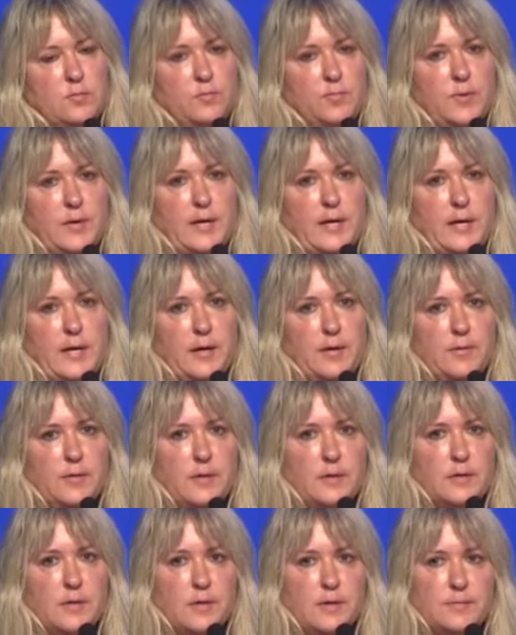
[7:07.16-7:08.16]
bring out,
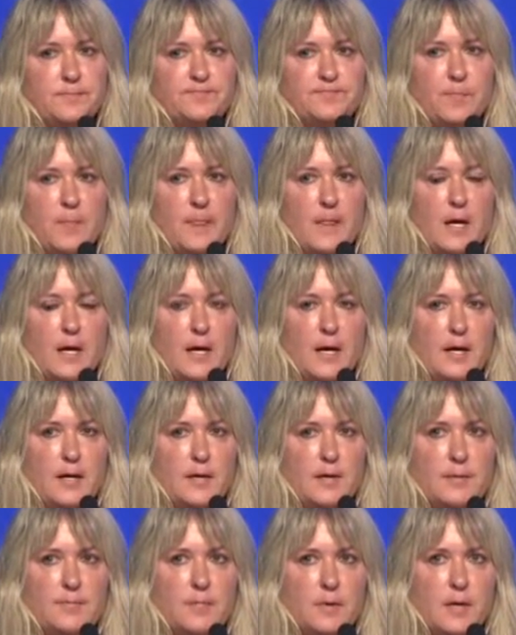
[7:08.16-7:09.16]
um,
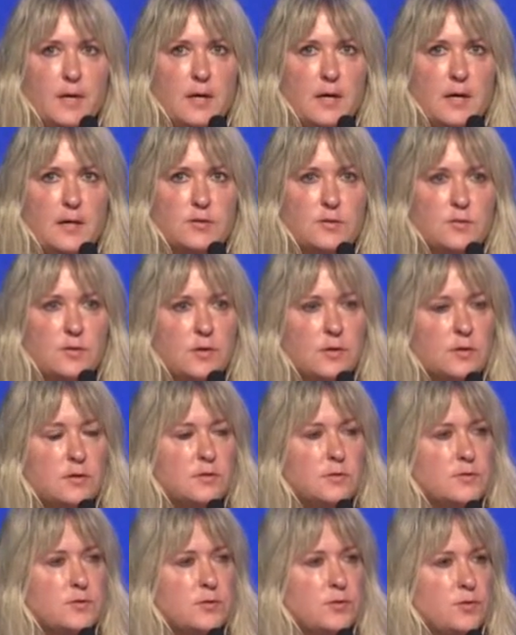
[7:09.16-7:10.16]
I I started
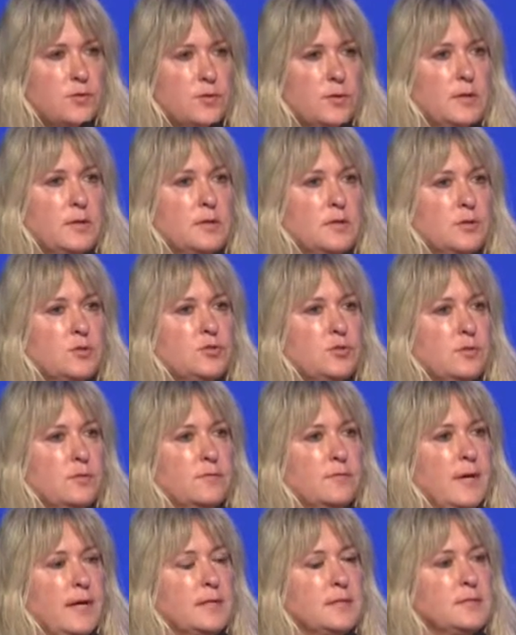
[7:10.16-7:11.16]
the security
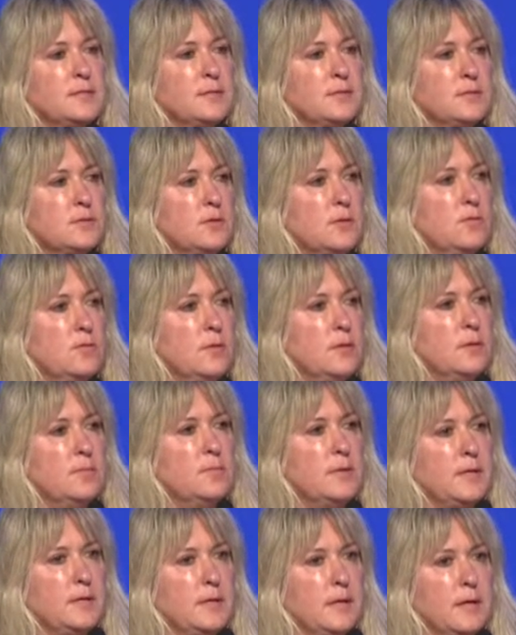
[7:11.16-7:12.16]
initiative at Cisco in the
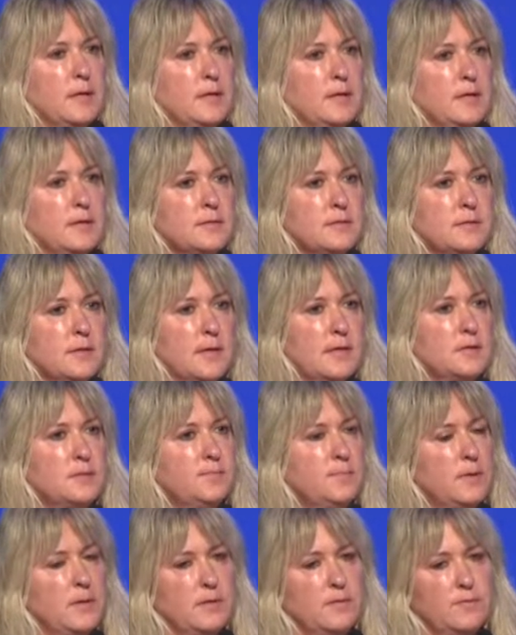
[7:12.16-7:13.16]
mid 90s. I
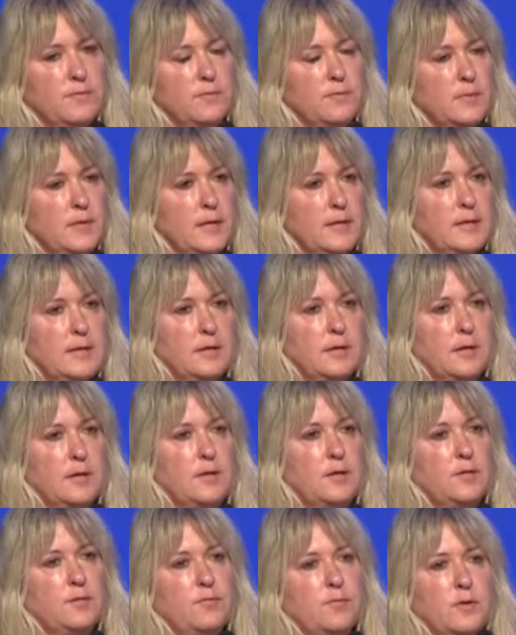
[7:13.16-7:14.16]
spent from
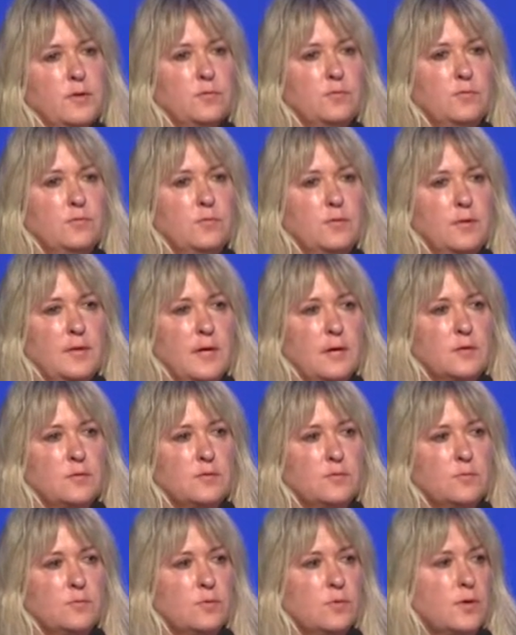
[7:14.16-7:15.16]
1993 to
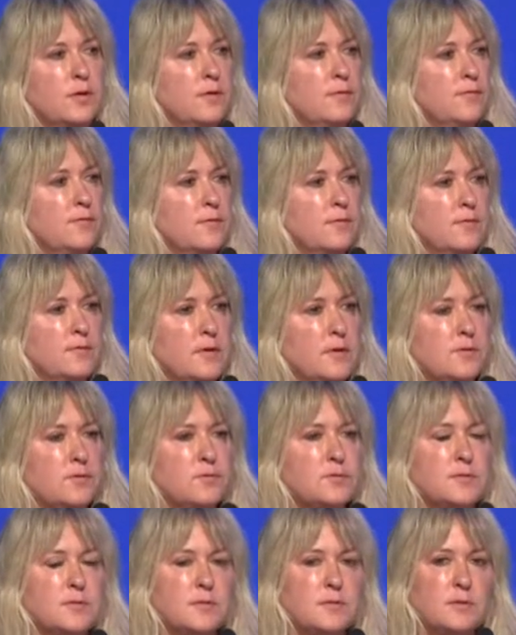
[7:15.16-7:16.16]
2000 working for the vendor
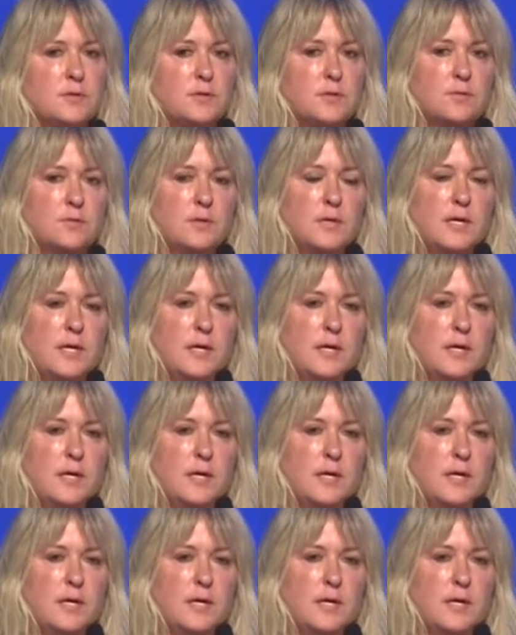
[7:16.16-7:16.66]
Cisco.